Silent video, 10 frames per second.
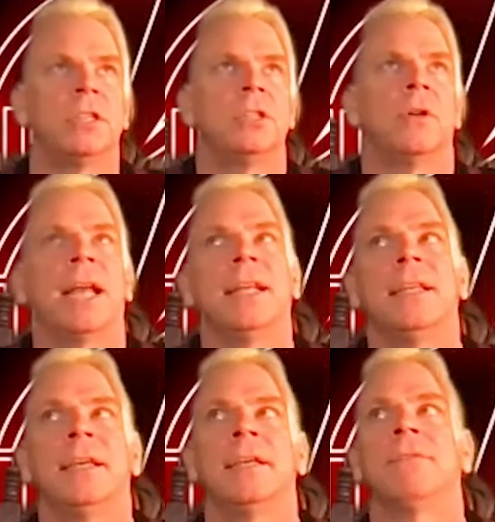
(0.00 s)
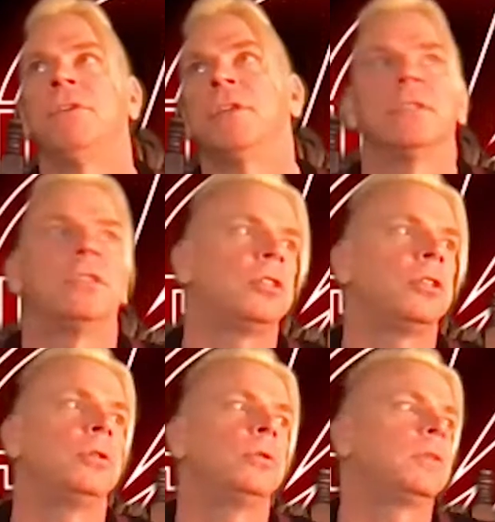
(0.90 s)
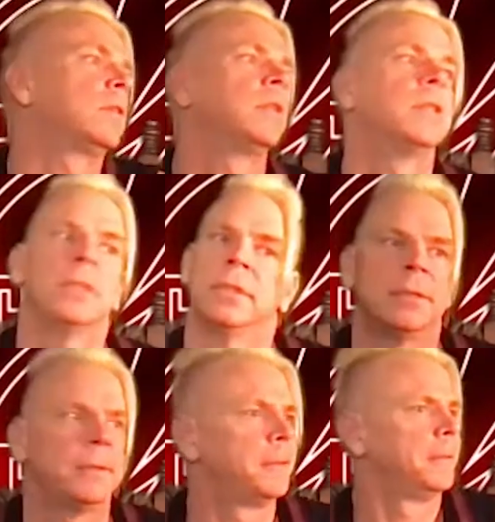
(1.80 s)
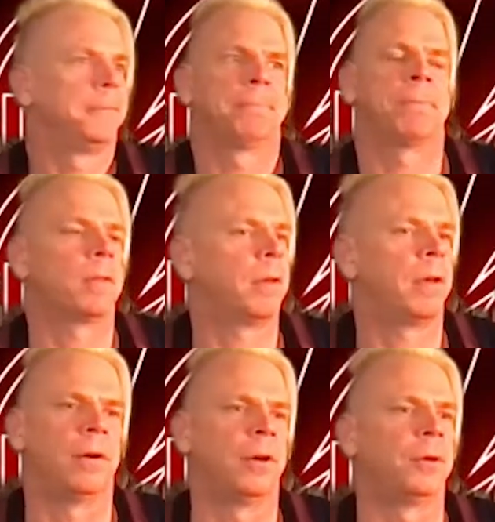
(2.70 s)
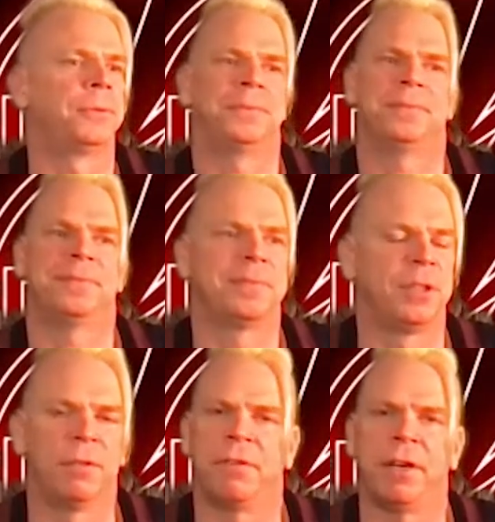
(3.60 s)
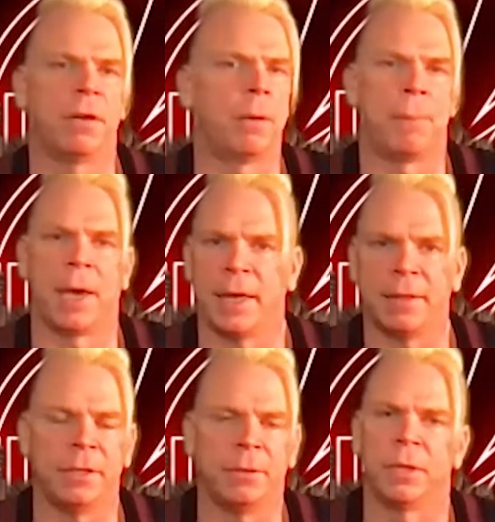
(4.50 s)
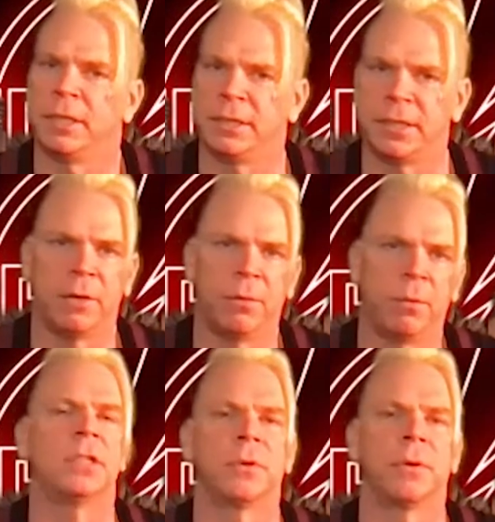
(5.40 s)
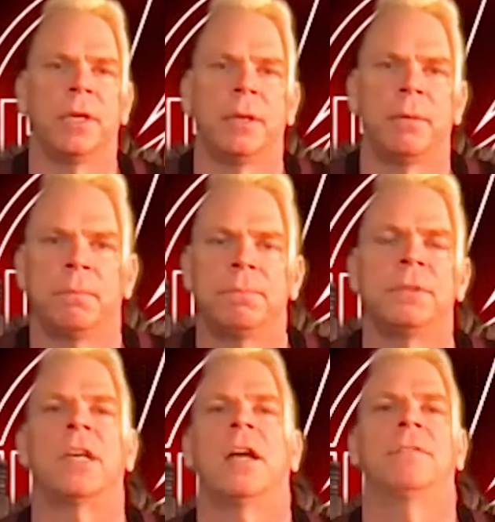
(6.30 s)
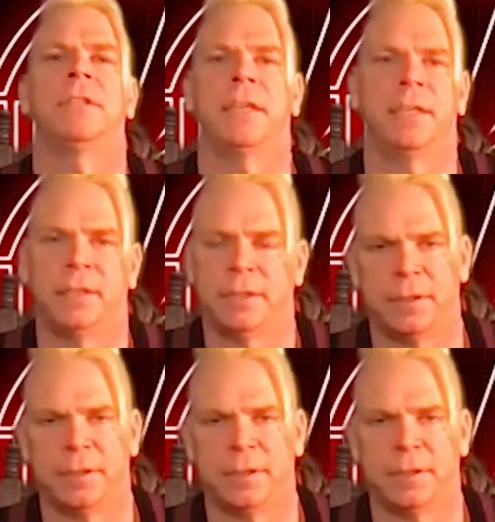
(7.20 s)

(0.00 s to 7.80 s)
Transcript: do anything, if you could shoot, I don't know, your favorite a band that you really dig. What's a dream photography gig?